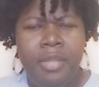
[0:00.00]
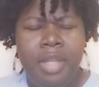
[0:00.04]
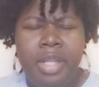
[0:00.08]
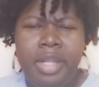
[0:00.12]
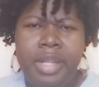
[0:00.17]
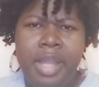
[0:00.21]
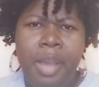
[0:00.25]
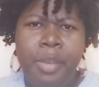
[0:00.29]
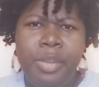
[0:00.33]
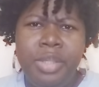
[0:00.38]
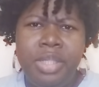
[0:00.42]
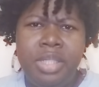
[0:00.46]

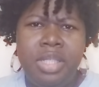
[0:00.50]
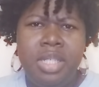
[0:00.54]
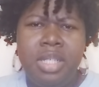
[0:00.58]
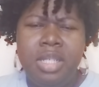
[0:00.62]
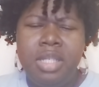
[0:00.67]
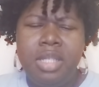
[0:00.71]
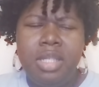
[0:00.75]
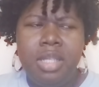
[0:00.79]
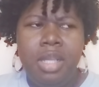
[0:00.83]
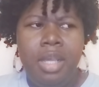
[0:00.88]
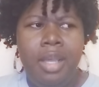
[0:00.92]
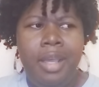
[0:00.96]
That was
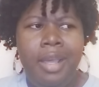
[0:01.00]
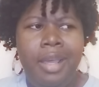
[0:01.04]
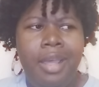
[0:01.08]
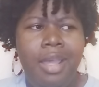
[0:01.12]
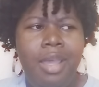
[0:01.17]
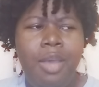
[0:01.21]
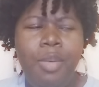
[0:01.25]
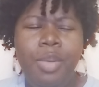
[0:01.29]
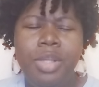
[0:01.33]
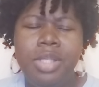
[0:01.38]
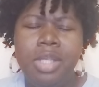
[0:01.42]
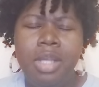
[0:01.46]
just
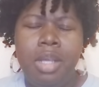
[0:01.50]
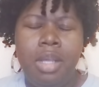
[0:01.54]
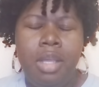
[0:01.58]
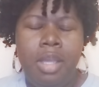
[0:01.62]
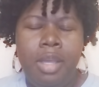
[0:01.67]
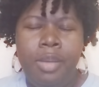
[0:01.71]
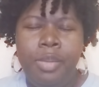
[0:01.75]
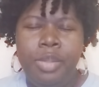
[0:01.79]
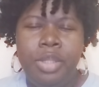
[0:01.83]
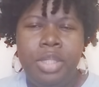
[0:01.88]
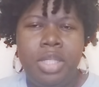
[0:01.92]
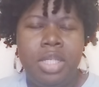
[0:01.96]
it was un,
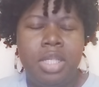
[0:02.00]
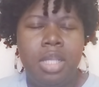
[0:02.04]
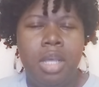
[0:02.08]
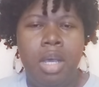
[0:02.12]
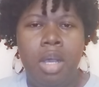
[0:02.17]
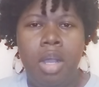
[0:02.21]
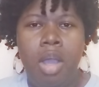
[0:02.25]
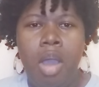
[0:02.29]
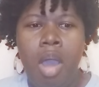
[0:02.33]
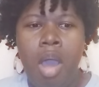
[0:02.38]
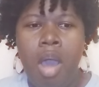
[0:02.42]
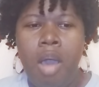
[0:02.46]
it was just
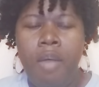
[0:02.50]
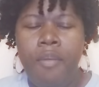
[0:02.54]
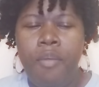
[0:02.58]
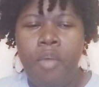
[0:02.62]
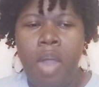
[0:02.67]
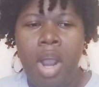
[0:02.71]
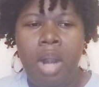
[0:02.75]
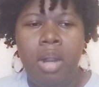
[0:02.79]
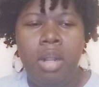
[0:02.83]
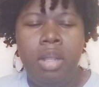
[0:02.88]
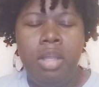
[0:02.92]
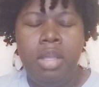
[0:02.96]
uncalled
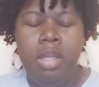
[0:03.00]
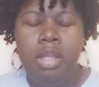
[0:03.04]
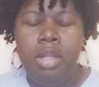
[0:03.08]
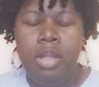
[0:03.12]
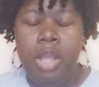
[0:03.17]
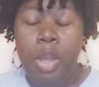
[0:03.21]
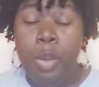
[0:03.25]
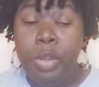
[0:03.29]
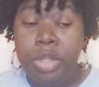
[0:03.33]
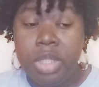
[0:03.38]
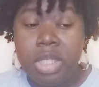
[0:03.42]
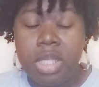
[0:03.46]
for.
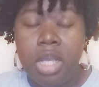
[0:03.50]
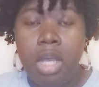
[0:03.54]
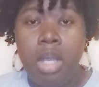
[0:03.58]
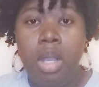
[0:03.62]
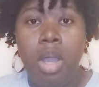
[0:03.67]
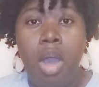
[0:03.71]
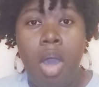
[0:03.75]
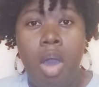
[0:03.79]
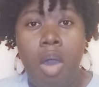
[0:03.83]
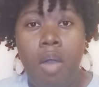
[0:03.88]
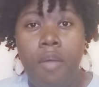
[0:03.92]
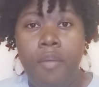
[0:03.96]
it was just
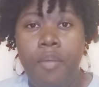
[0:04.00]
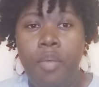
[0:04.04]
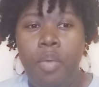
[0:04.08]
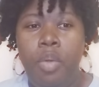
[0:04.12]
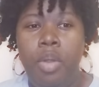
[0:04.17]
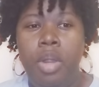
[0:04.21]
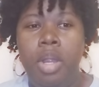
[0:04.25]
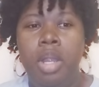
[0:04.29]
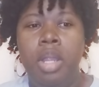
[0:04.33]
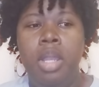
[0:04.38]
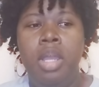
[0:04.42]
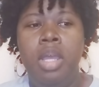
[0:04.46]
uncalled
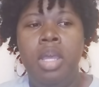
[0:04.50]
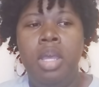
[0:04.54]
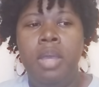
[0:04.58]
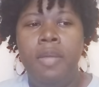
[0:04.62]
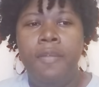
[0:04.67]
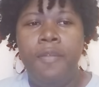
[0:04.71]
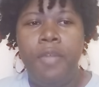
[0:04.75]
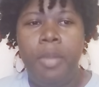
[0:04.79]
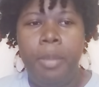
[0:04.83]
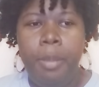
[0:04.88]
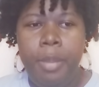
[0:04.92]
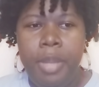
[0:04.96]
for
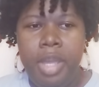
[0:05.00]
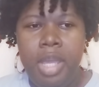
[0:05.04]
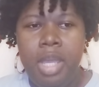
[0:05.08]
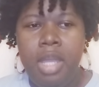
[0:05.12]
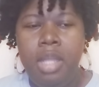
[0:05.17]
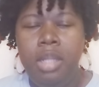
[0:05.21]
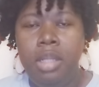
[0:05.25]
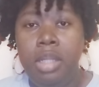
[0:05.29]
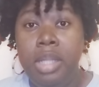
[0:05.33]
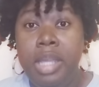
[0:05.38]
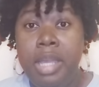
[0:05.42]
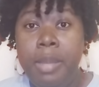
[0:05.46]
for
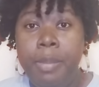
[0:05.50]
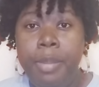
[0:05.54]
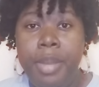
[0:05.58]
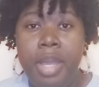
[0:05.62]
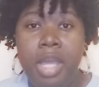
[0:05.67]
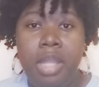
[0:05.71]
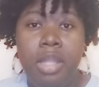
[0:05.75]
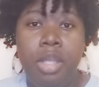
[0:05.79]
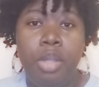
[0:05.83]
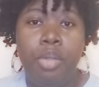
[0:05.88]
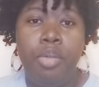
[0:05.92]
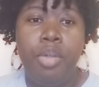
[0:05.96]
me, Lee
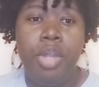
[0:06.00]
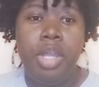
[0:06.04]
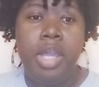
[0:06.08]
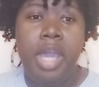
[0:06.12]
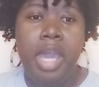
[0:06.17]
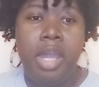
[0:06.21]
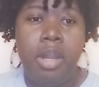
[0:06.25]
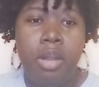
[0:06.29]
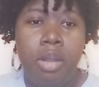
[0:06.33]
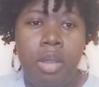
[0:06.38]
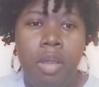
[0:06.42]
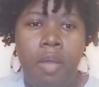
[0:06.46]
being the
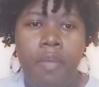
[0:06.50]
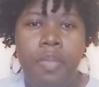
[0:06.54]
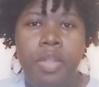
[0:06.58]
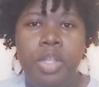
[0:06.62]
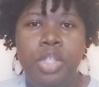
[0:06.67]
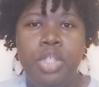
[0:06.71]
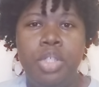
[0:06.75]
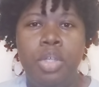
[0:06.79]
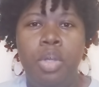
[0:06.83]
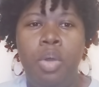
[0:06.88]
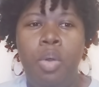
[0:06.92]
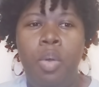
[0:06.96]
creator of the
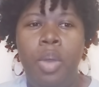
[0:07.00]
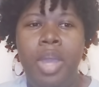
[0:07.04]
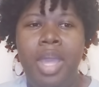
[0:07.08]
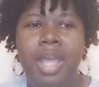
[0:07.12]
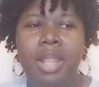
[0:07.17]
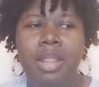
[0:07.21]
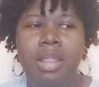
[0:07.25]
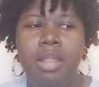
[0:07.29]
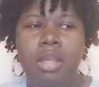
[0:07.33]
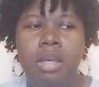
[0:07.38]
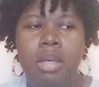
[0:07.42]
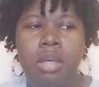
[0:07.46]
show
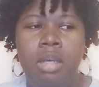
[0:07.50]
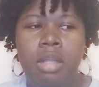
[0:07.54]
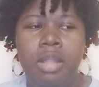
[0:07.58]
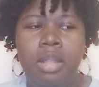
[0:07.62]
and the